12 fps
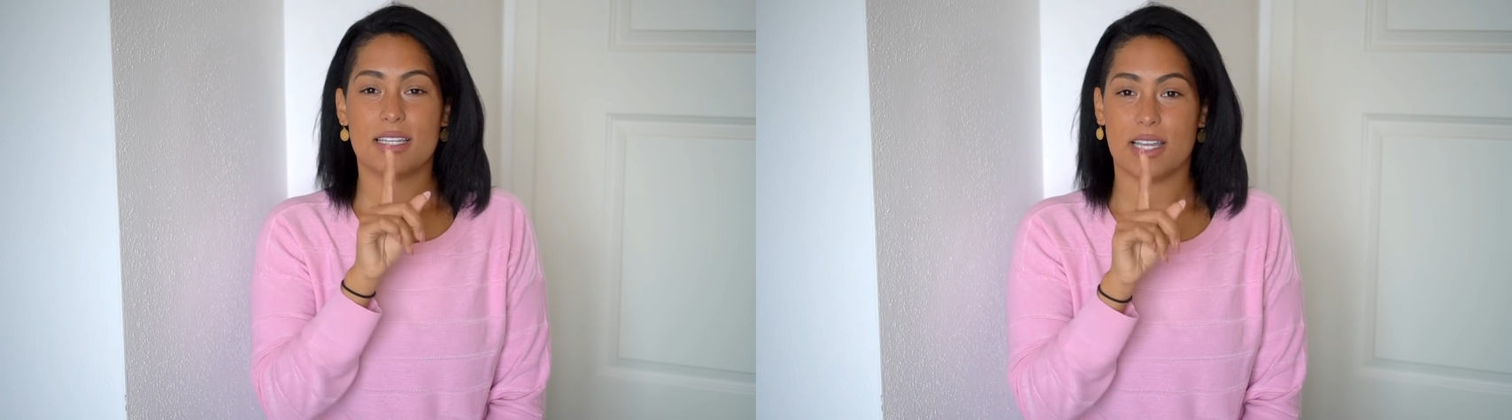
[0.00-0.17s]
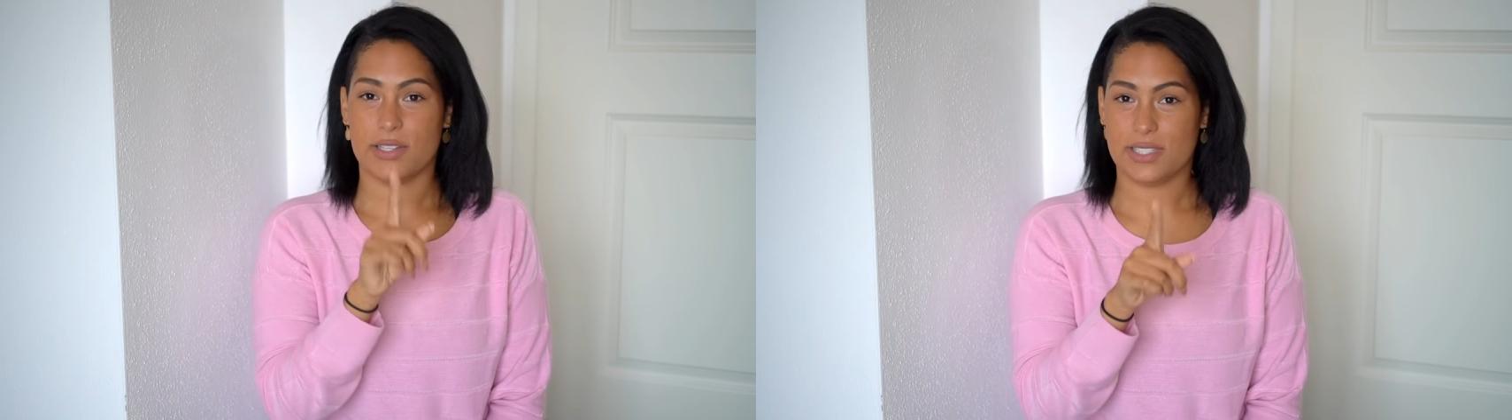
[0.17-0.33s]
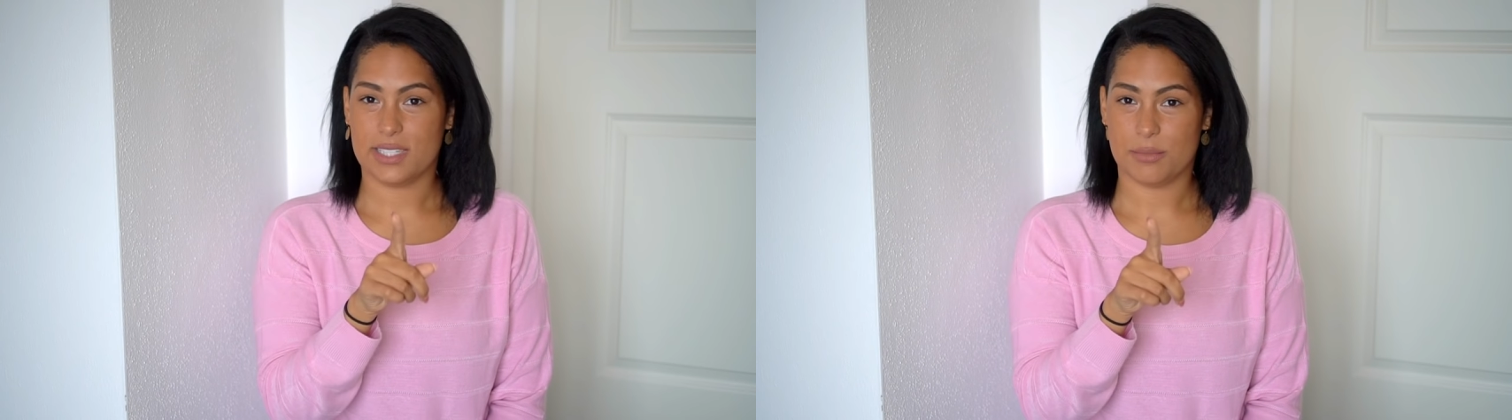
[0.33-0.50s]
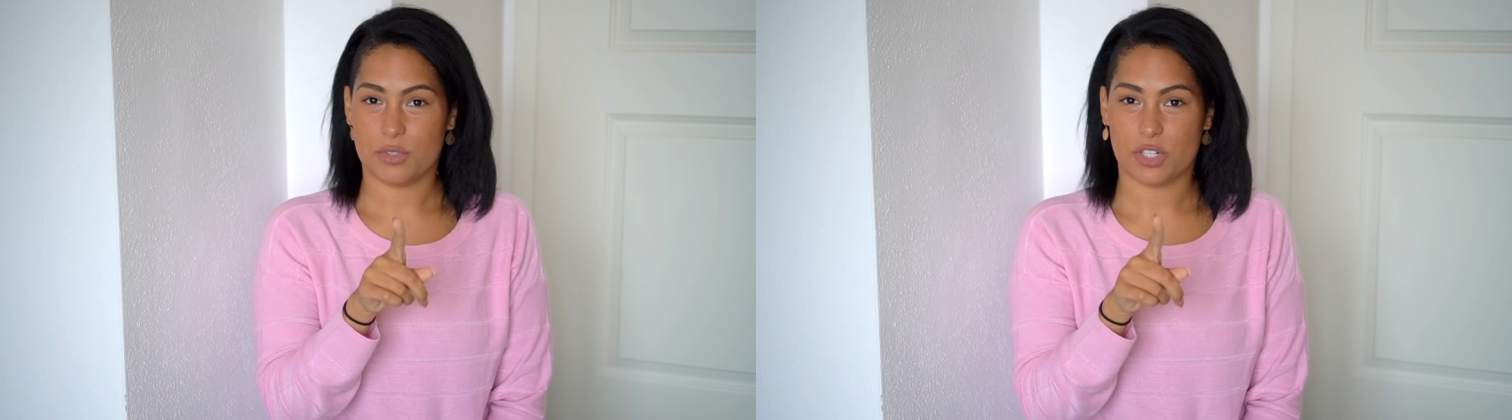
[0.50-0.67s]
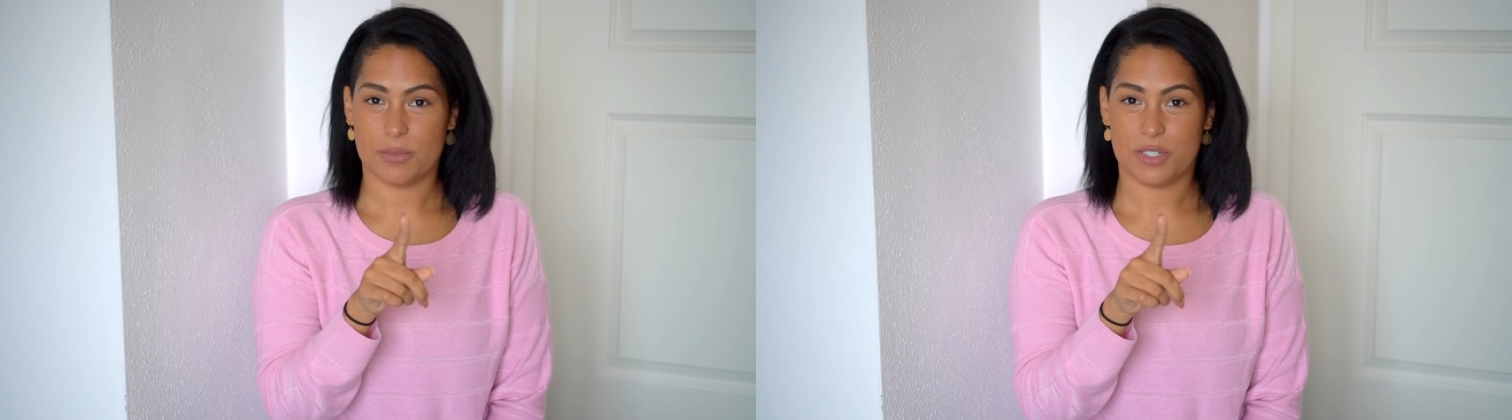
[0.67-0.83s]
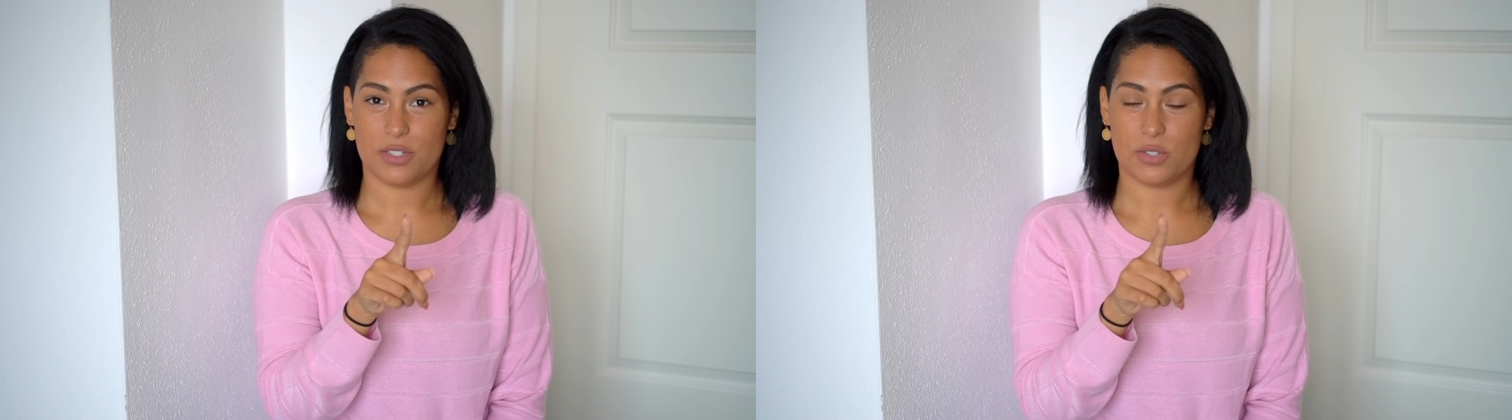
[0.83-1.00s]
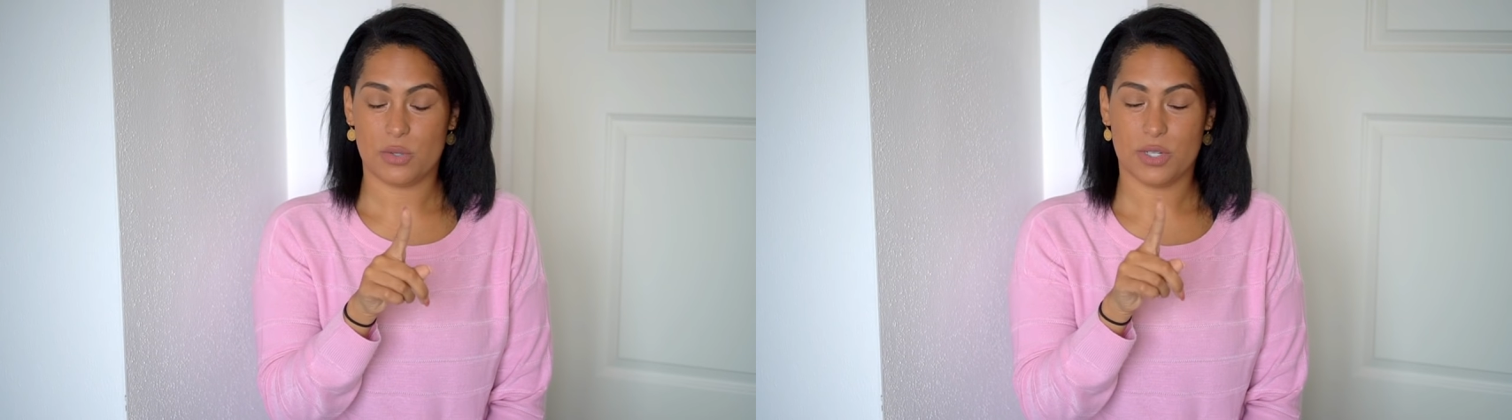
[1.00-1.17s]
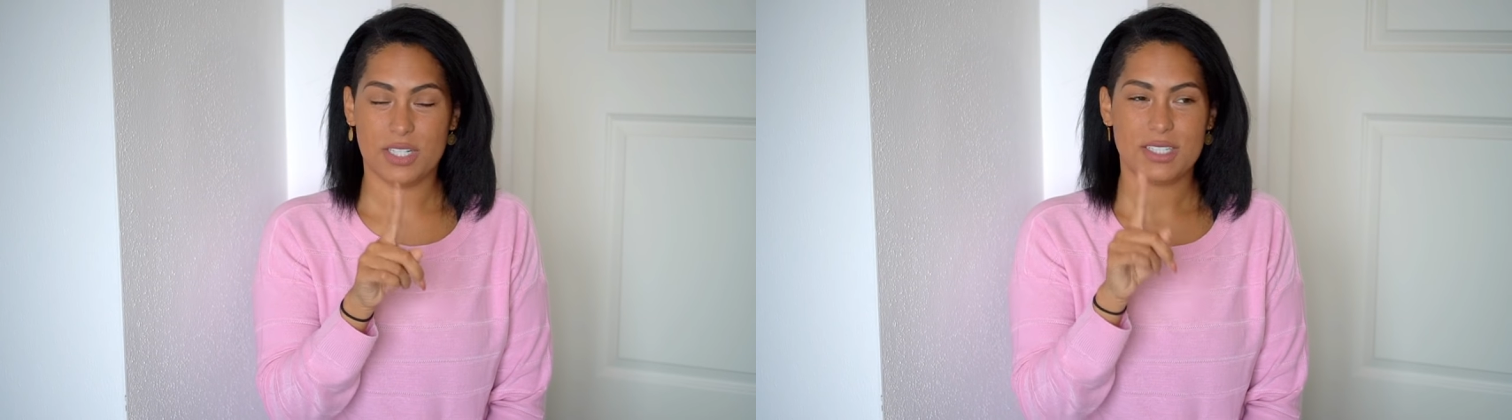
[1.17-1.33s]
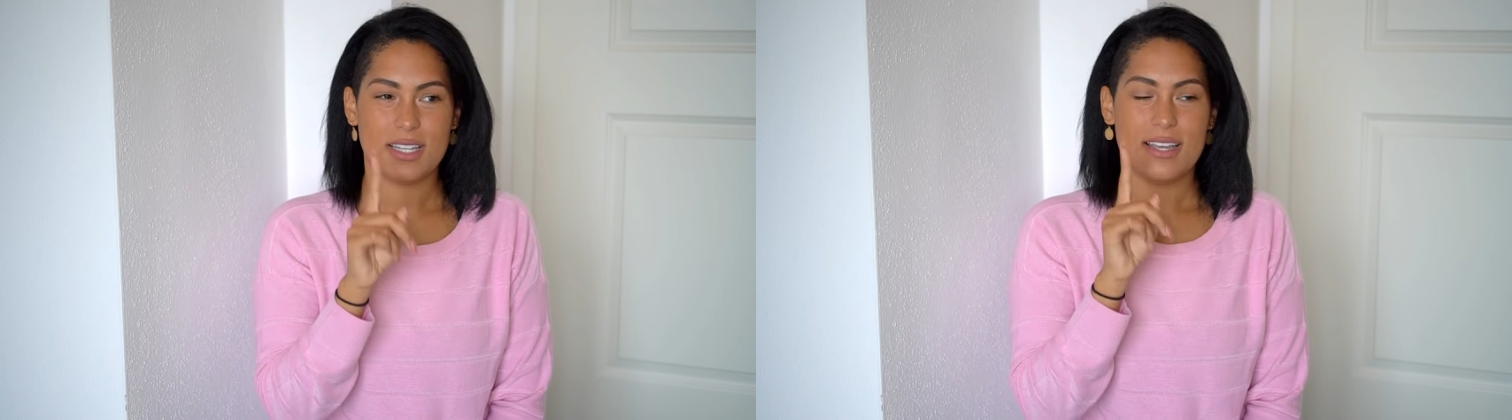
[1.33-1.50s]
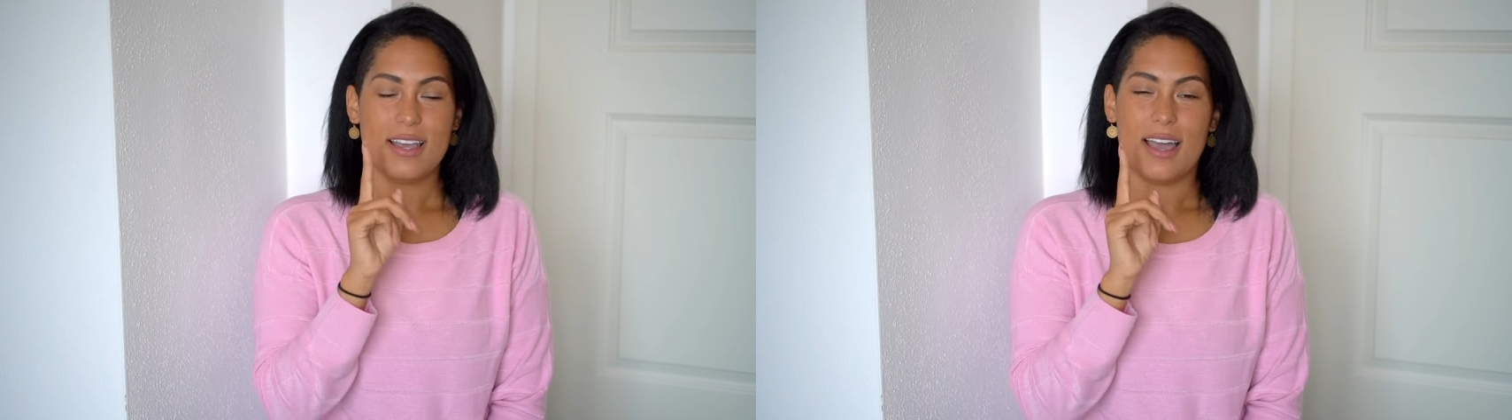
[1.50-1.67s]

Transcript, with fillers: Now in some German stores,